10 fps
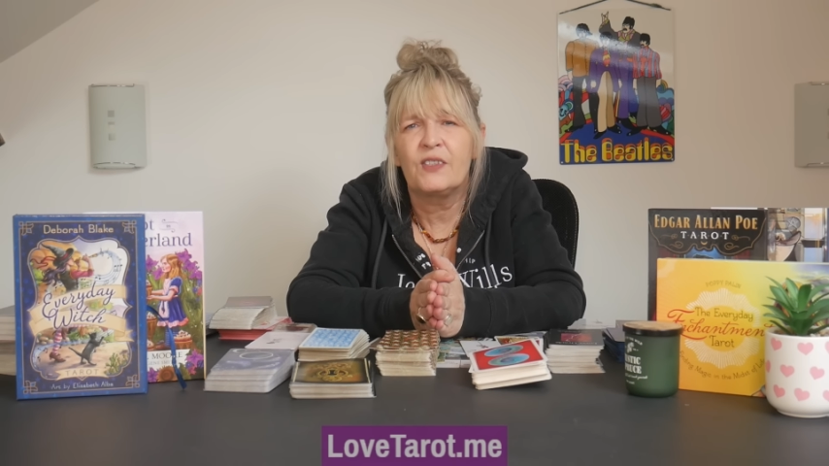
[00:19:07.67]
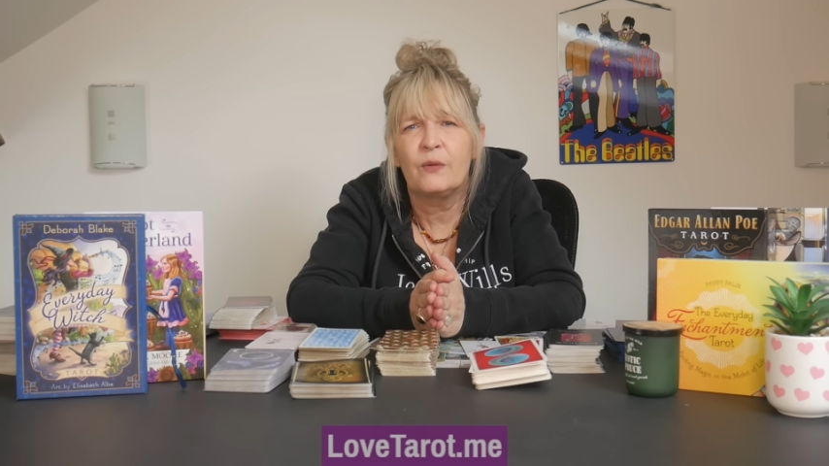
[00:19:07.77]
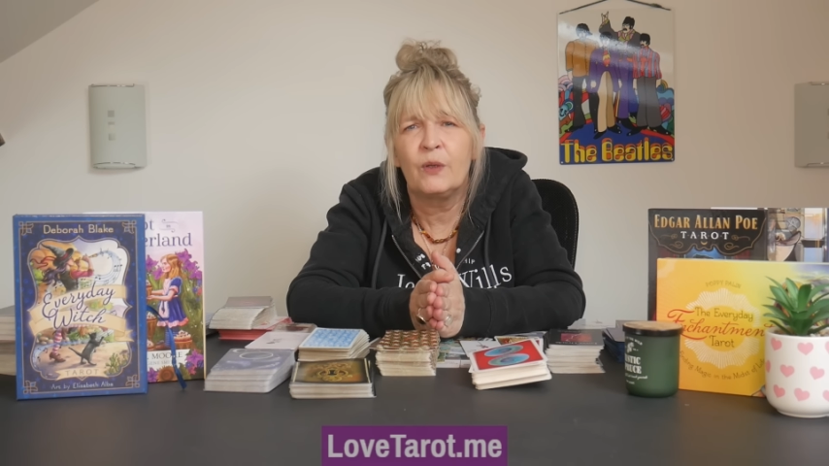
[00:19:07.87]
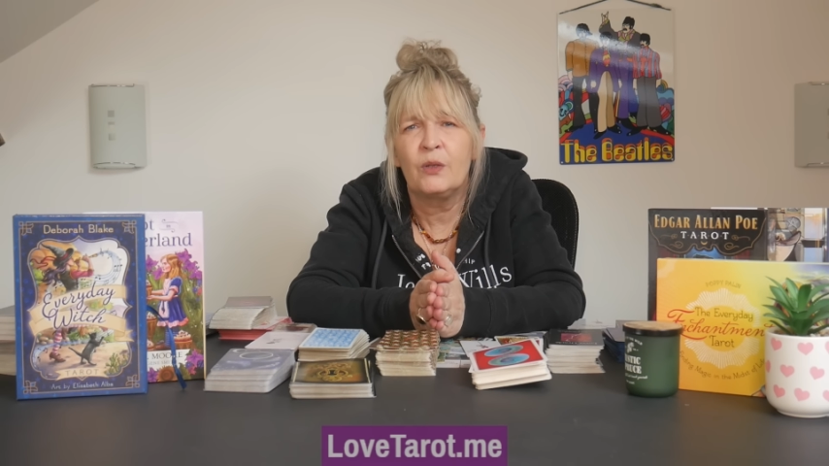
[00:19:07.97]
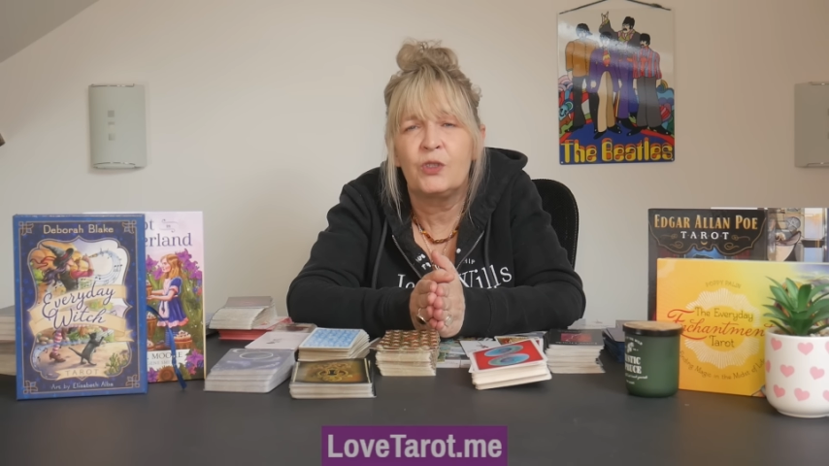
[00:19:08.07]

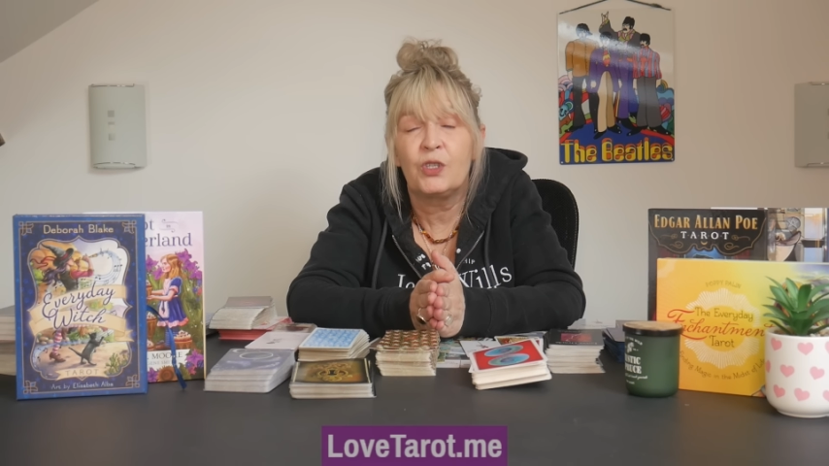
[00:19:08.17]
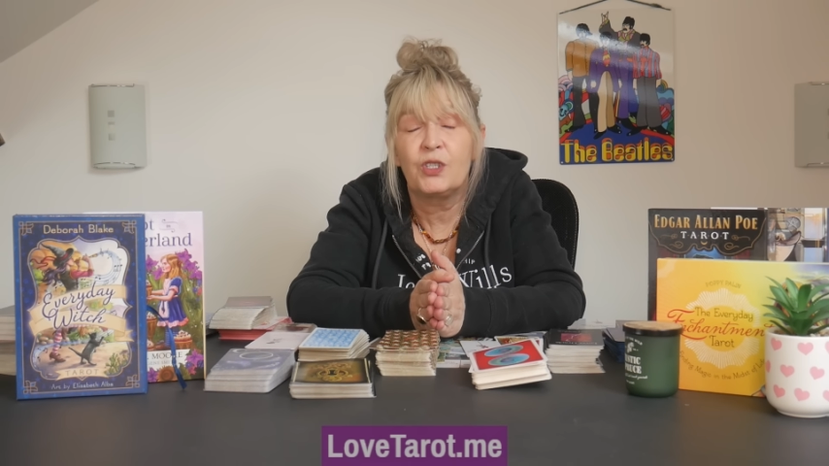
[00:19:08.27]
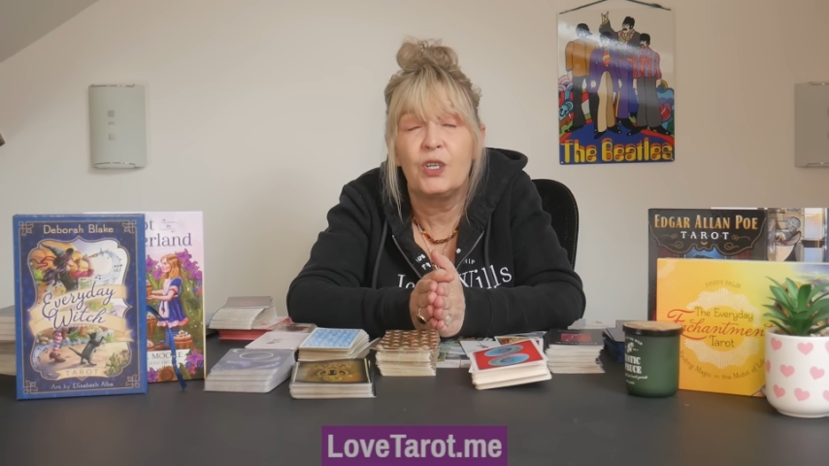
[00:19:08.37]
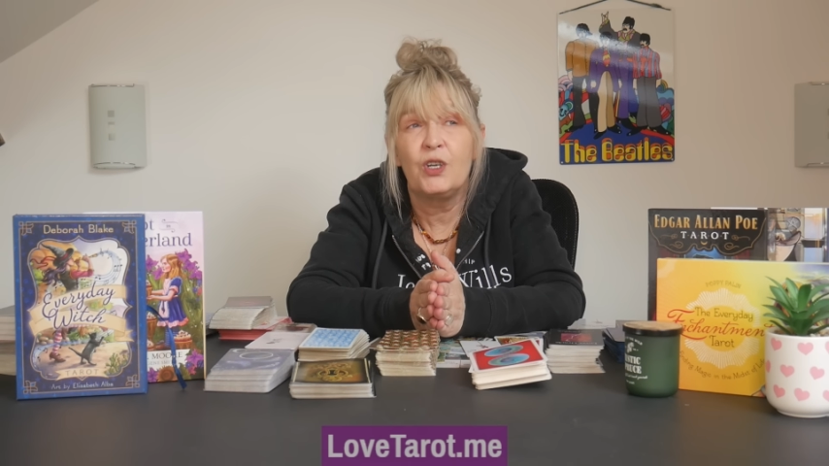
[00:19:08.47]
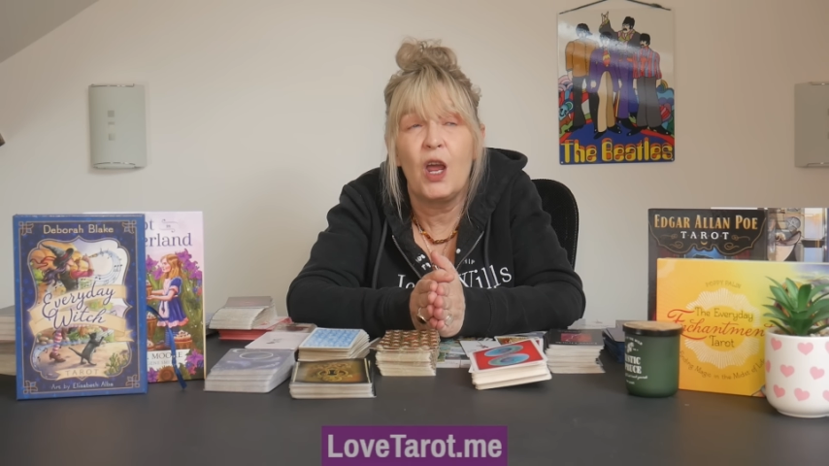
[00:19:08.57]
someone who's
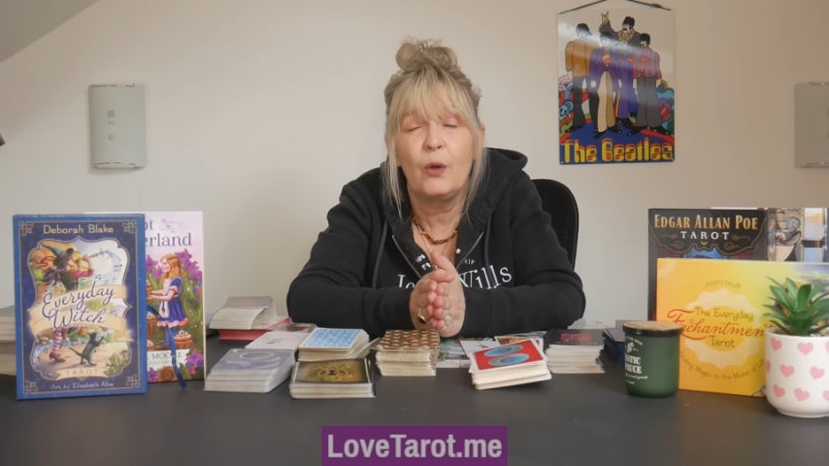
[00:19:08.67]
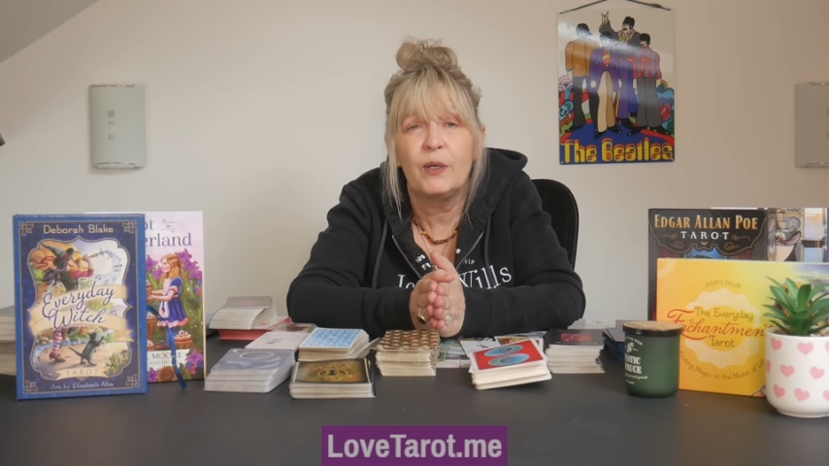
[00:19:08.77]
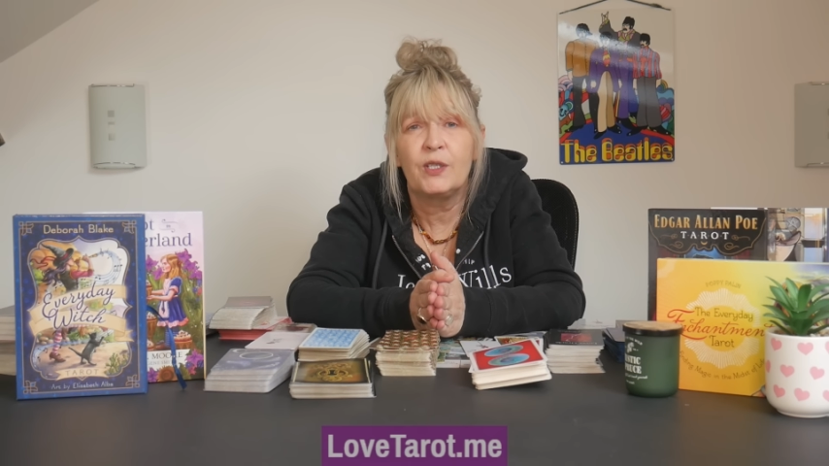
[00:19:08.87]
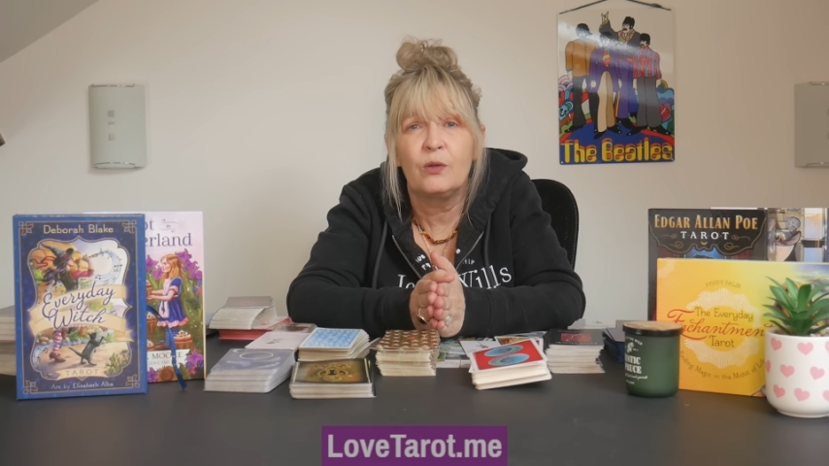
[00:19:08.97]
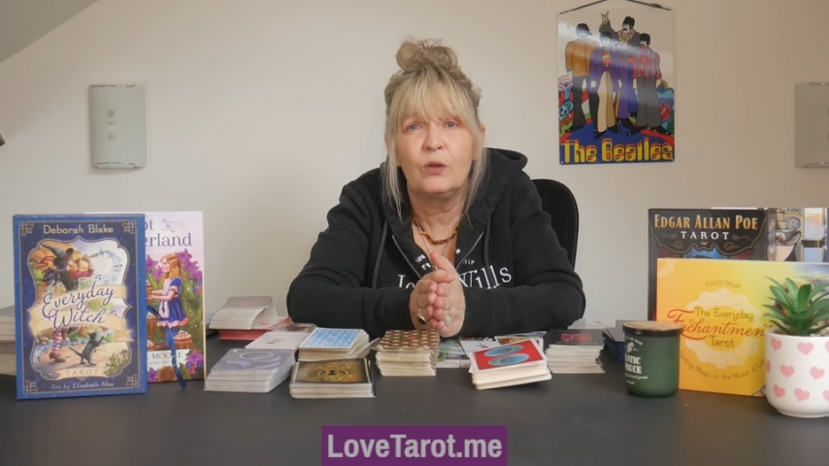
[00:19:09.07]
just a
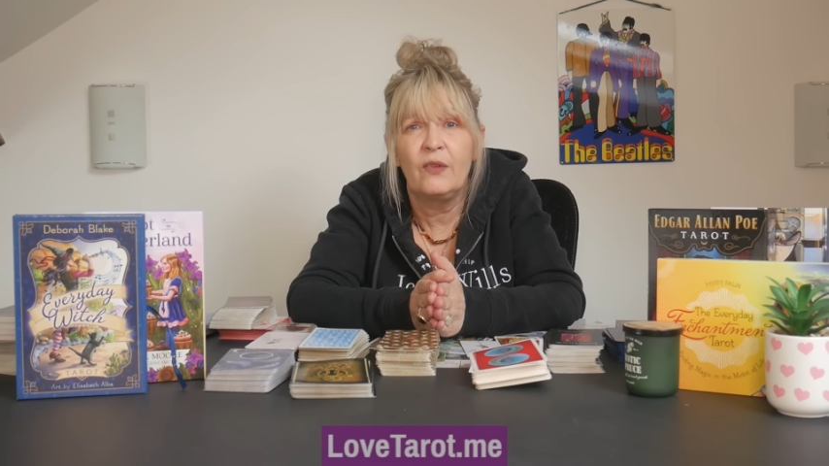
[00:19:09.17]
know-it-all